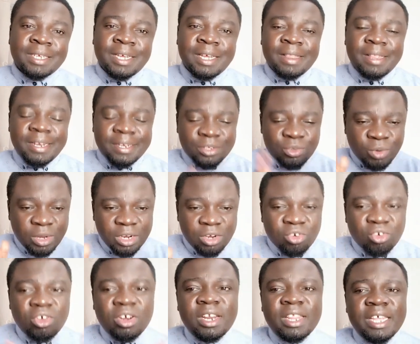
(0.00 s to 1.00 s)
There is one
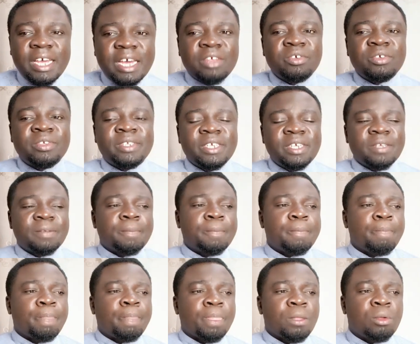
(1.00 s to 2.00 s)
road they are
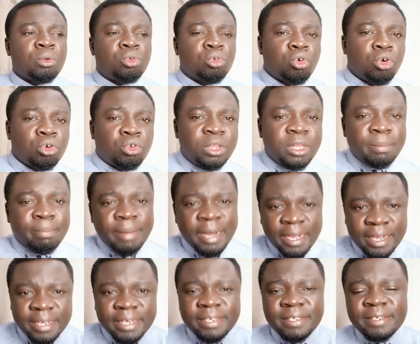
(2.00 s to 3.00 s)
using to go to the
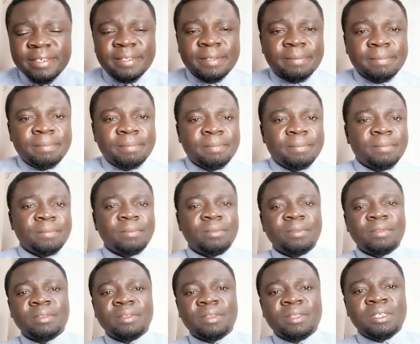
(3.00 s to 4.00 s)
market,
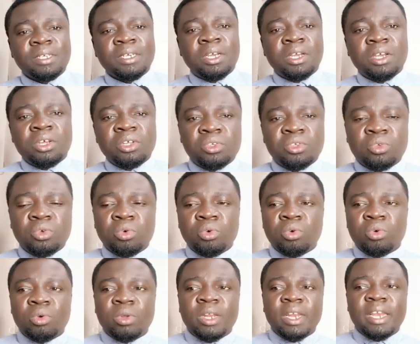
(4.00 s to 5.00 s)

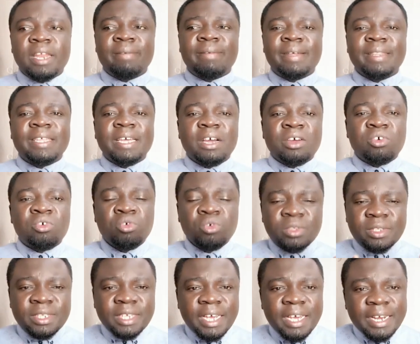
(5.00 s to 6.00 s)
to deliver their
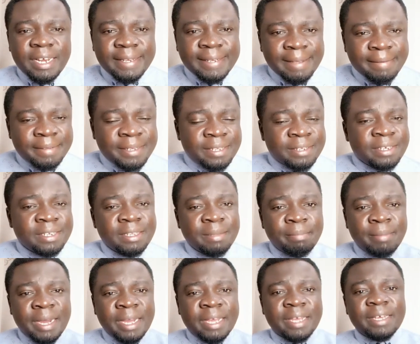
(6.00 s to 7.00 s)
goods and services to the
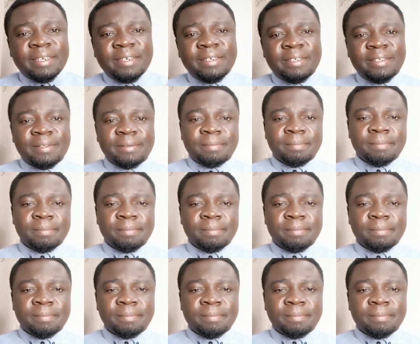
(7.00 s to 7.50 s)
market.